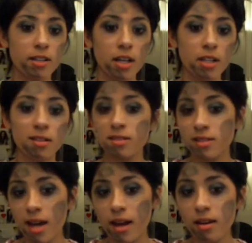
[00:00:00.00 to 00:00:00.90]
that you're
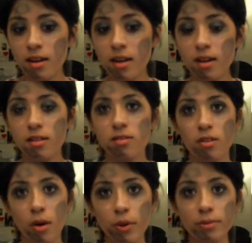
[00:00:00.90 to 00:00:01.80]
dead.
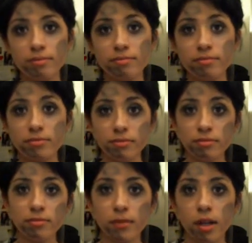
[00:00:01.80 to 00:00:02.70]
So
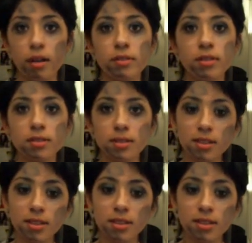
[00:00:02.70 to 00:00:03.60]

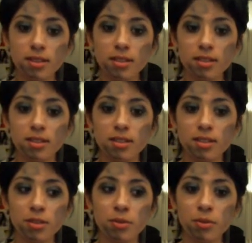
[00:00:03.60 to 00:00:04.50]
obviously
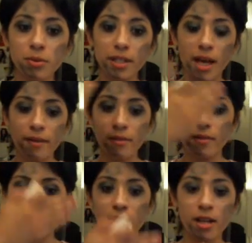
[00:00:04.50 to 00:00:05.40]
you wouldn't really have a
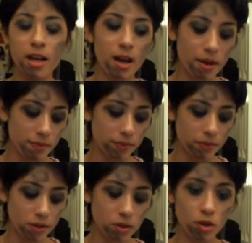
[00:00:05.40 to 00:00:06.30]
very
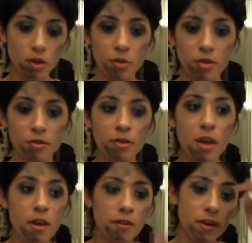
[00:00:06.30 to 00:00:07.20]
normal
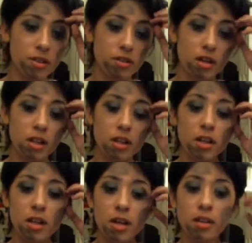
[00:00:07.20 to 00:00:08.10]
facial color.
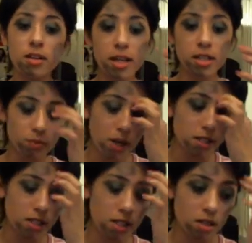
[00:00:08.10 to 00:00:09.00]
Next what I
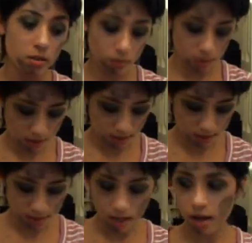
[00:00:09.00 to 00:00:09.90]
did
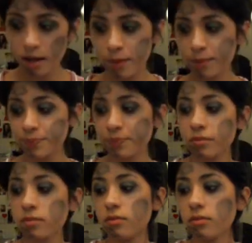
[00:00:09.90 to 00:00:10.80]
was
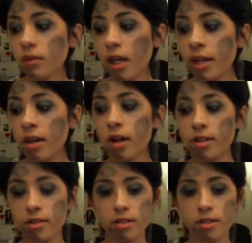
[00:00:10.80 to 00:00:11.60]
I got